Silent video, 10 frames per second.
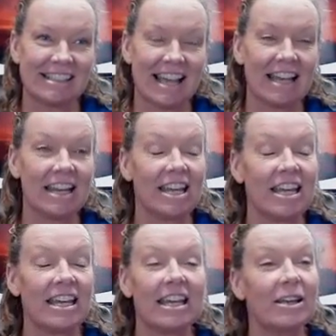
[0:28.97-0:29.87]
And
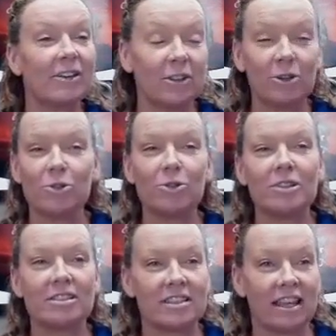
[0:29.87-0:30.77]
Lou
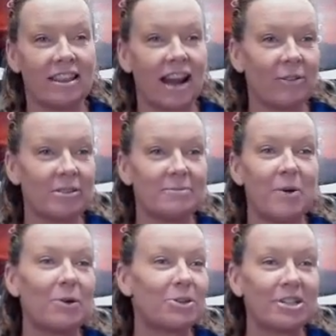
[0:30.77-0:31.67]
said that I was
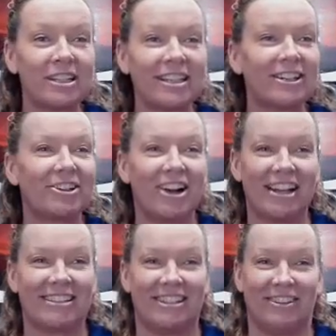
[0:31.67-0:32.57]
emotionally
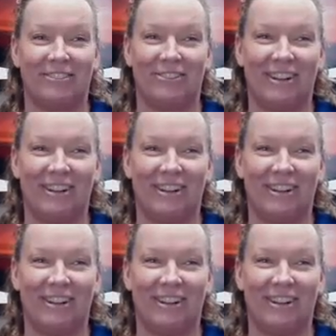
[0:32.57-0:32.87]
aggressive.